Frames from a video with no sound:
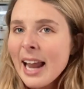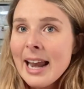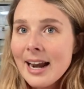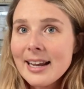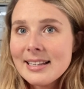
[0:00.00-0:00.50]

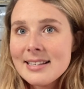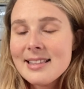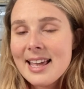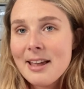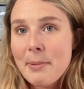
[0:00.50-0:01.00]
I can
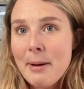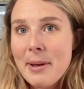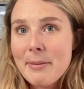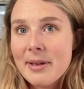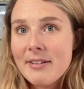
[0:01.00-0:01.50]
think about
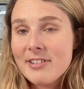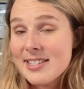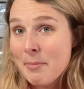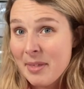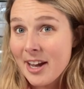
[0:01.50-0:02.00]
maybe if it's
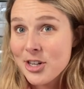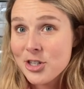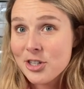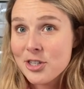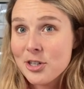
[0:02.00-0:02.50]
something I
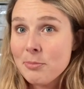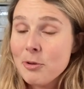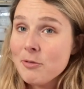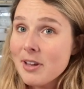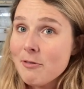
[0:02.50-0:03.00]
should do
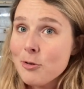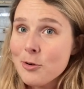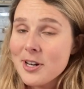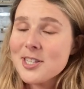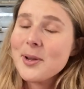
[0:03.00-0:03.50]
moving
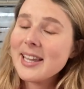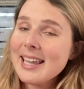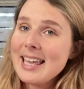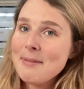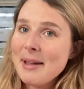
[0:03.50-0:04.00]
forward so I
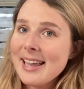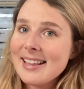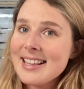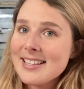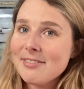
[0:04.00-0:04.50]
can keep
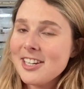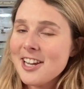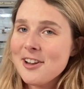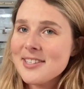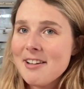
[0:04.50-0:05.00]
making these
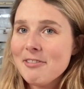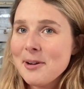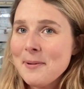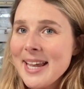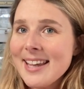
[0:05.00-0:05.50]
videos
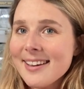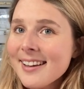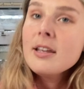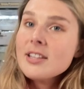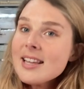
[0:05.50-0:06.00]
every week.
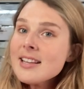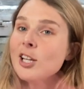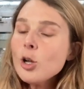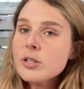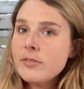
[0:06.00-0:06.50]
So that is a
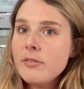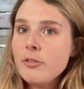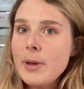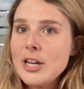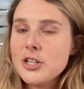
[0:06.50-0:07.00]
lot of
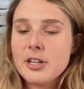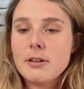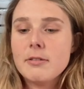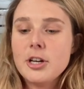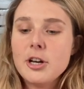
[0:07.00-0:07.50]

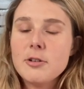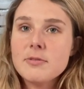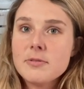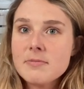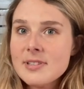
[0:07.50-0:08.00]
information, you know,
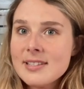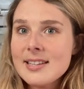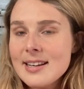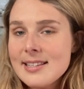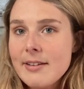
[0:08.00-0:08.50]

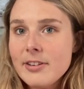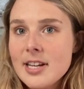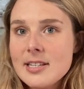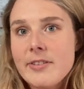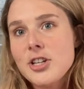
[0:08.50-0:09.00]
6-7
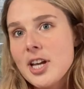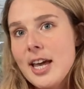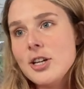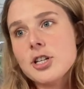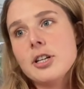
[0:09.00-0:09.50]
years of
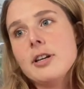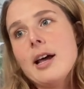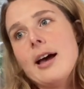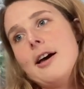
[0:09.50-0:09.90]
education,